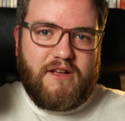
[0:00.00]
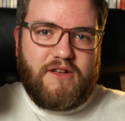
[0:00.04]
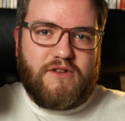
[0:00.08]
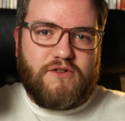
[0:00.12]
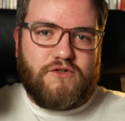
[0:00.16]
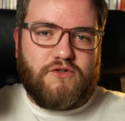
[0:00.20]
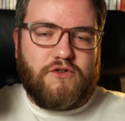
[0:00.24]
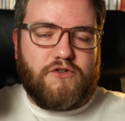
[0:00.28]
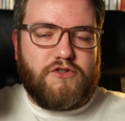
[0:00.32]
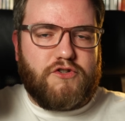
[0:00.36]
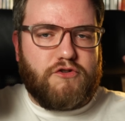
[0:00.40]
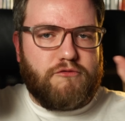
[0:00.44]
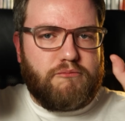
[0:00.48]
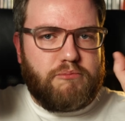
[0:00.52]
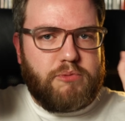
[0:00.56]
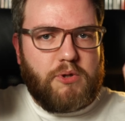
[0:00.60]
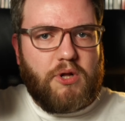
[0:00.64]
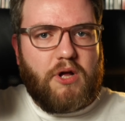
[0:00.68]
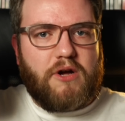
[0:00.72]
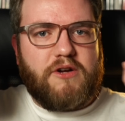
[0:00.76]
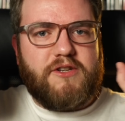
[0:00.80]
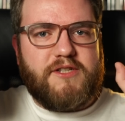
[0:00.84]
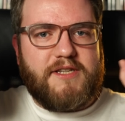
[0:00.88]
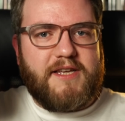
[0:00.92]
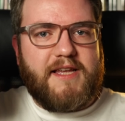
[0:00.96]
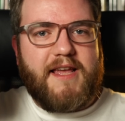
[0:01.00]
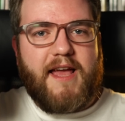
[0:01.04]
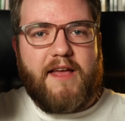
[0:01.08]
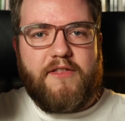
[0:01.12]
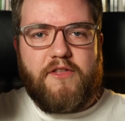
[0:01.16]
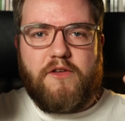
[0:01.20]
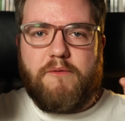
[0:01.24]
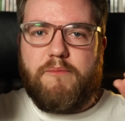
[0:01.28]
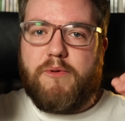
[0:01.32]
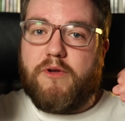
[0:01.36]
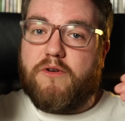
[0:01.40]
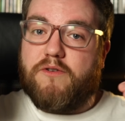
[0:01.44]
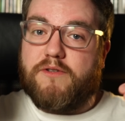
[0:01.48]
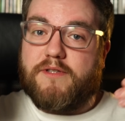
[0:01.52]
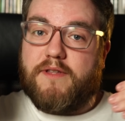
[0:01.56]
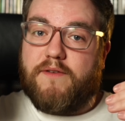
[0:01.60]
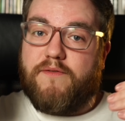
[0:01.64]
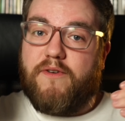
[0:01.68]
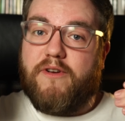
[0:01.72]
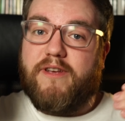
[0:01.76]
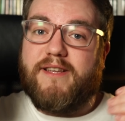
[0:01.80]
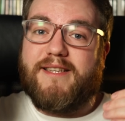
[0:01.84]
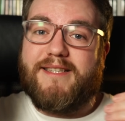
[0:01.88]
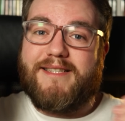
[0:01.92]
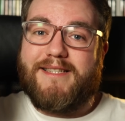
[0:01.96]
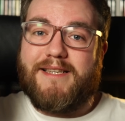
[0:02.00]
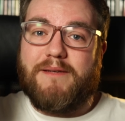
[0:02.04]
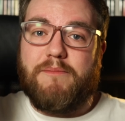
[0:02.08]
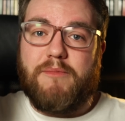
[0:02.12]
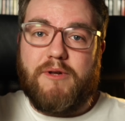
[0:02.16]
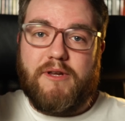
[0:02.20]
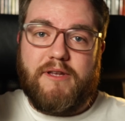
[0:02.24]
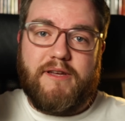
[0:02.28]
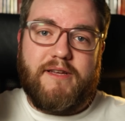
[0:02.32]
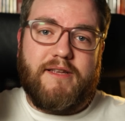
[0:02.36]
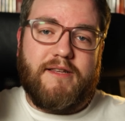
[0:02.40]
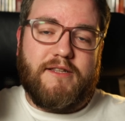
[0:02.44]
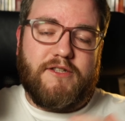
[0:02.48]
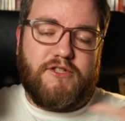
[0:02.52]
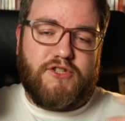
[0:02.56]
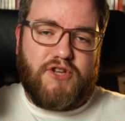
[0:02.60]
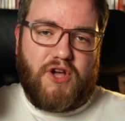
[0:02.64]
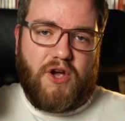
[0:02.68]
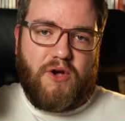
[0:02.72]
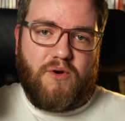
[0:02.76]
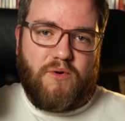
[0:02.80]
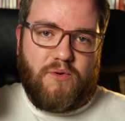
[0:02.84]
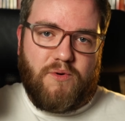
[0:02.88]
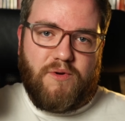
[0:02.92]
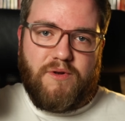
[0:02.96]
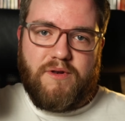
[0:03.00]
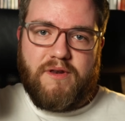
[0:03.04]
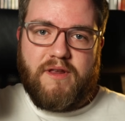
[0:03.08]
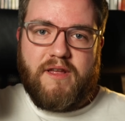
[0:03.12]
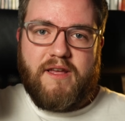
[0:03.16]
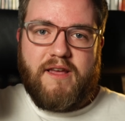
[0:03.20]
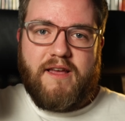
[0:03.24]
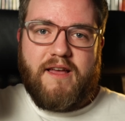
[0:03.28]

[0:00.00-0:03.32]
sort of block together because they're very similar in tone.